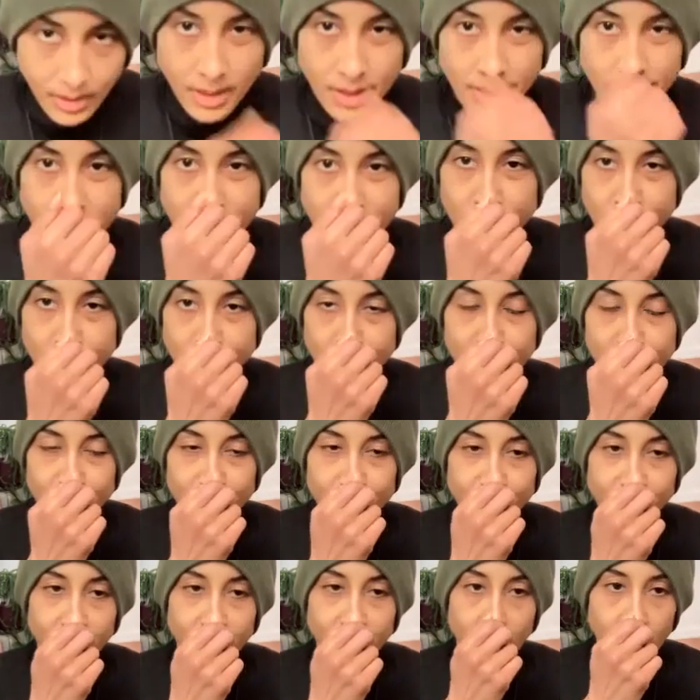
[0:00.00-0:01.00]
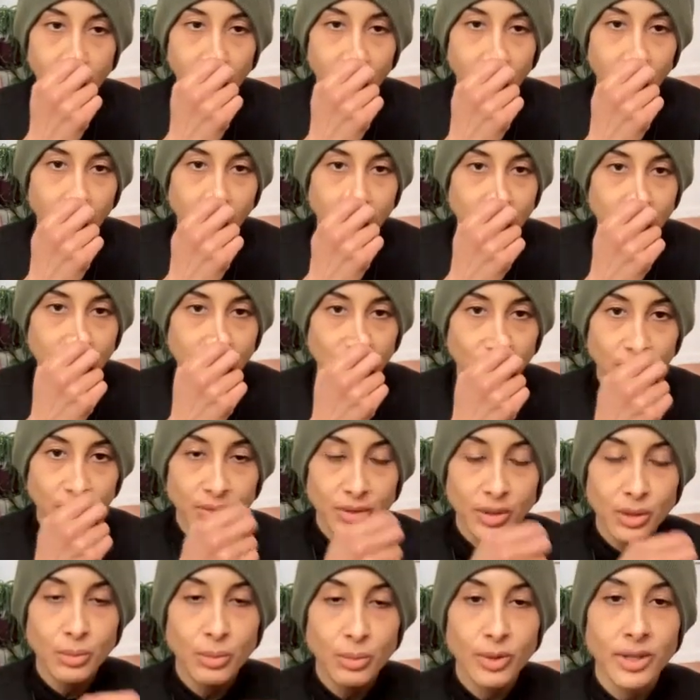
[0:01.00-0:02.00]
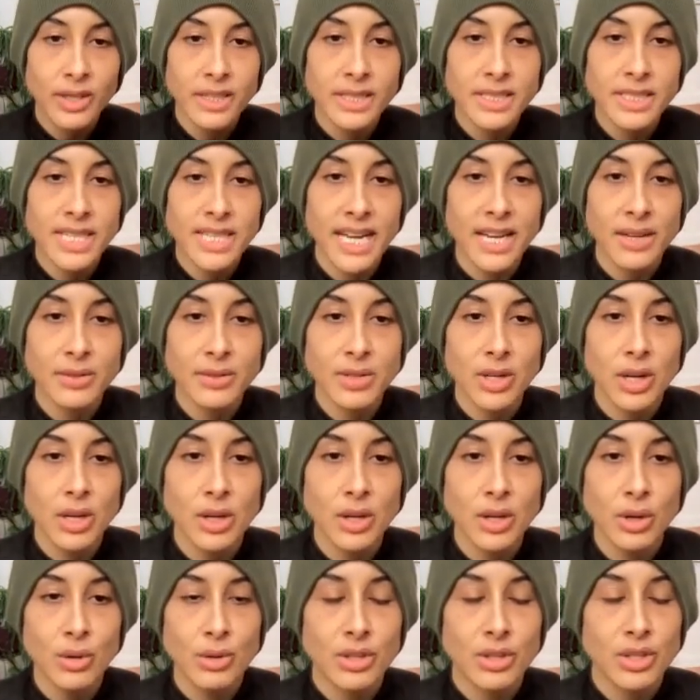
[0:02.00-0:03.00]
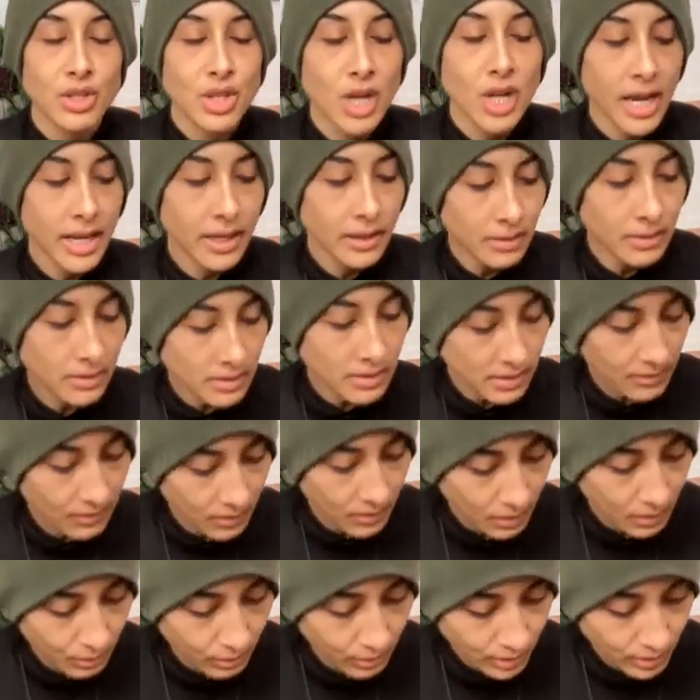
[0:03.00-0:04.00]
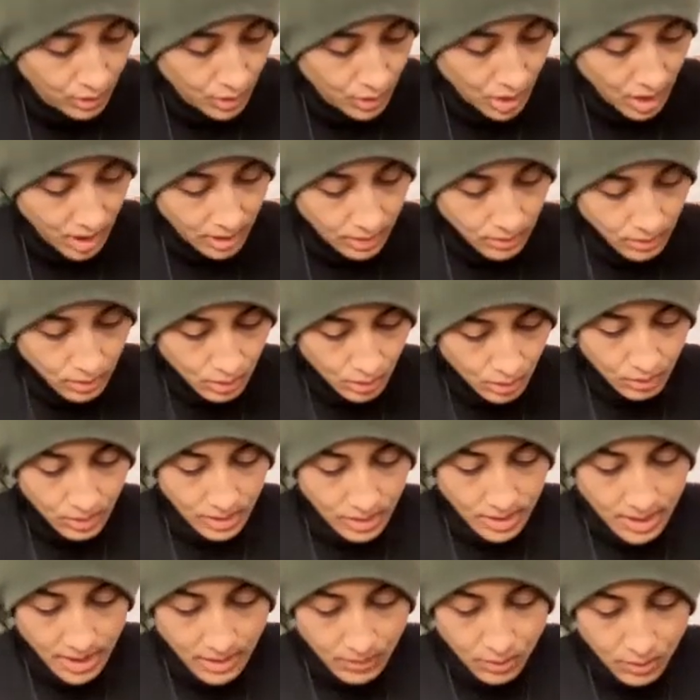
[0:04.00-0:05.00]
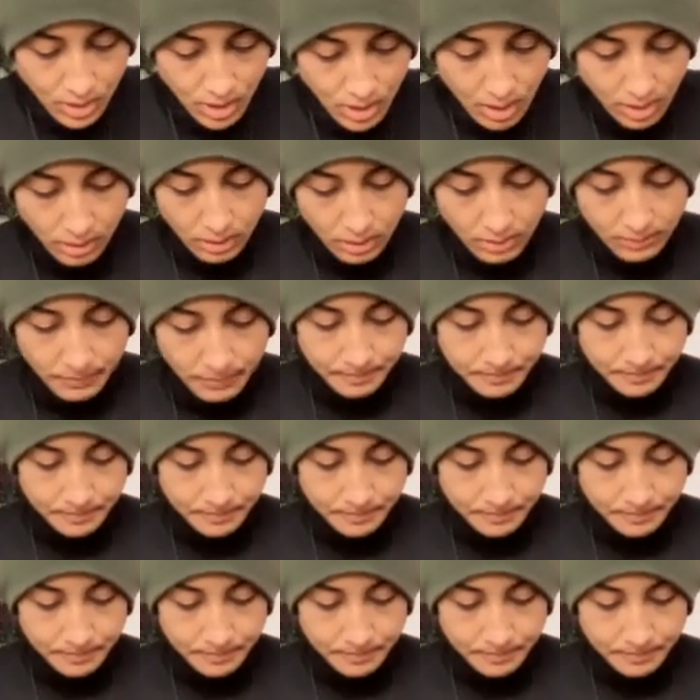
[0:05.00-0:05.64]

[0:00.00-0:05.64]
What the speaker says: Awesome. So if you were in down dog, go to child's. If you were in child's, go to down dog.